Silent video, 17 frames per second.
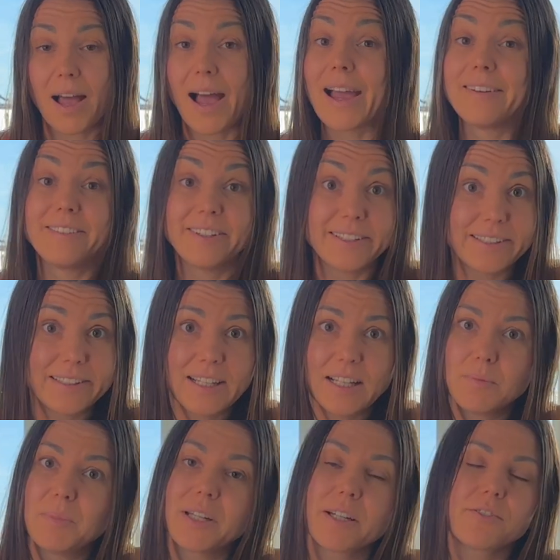I think it
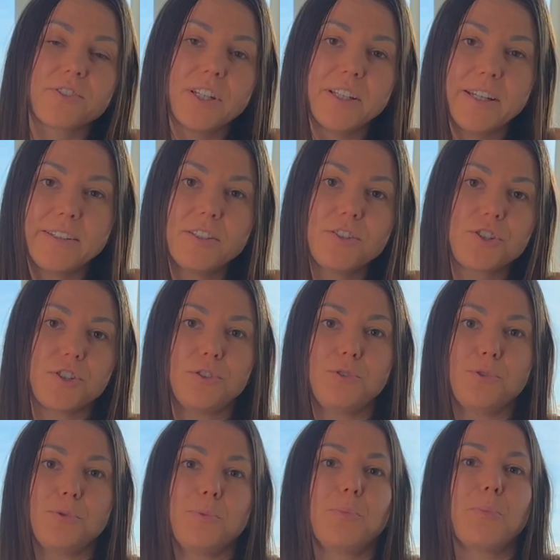can be a great addition
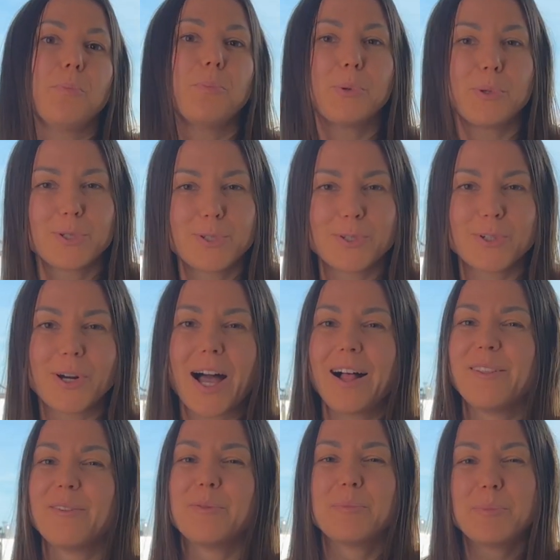to boost your
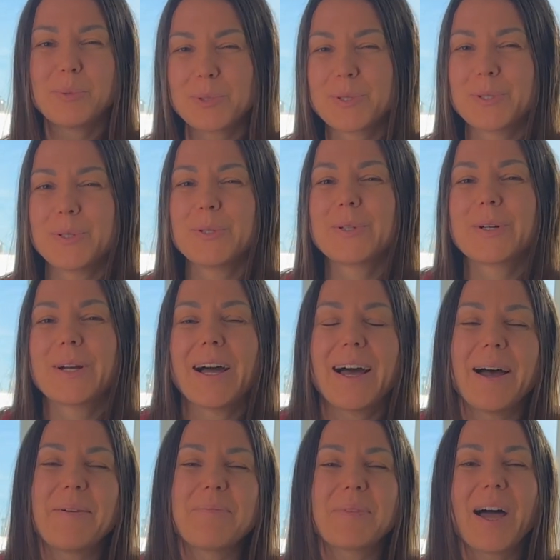health, boost your
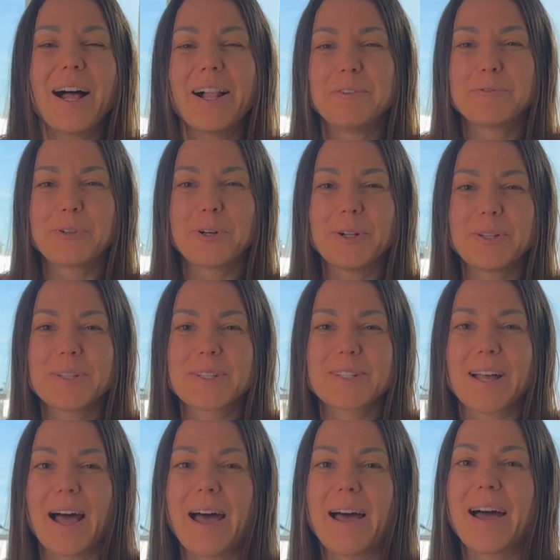health goals,
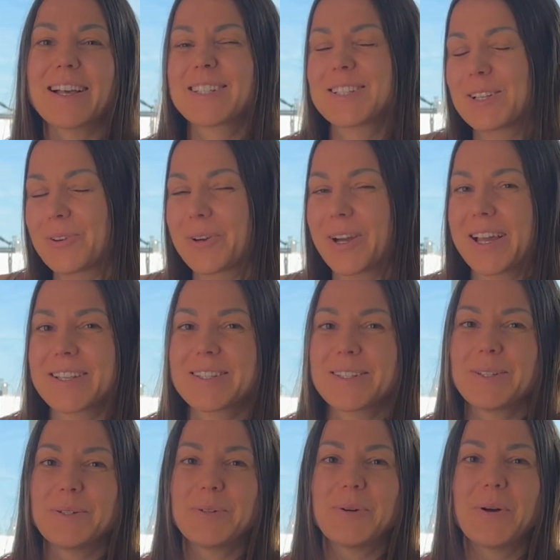as long as
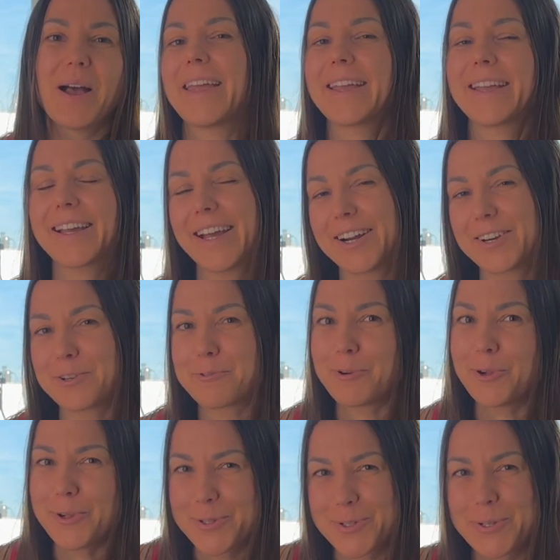you take care of
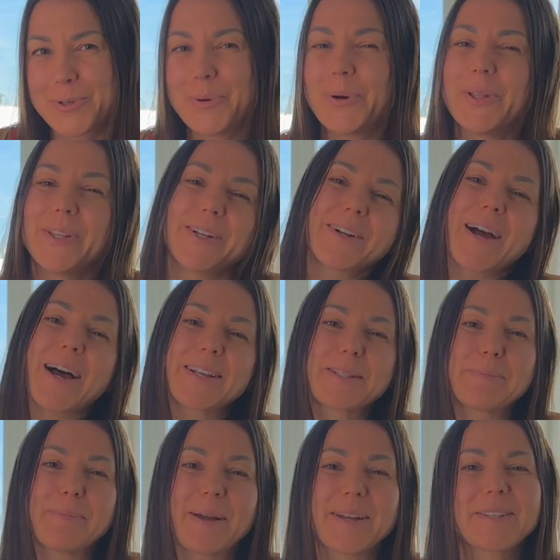also other
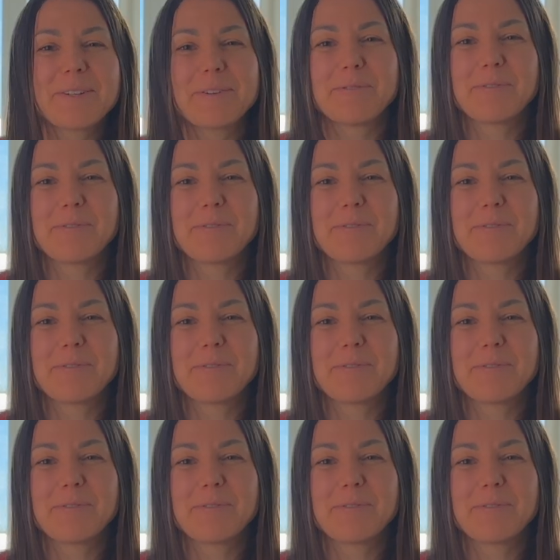aspects.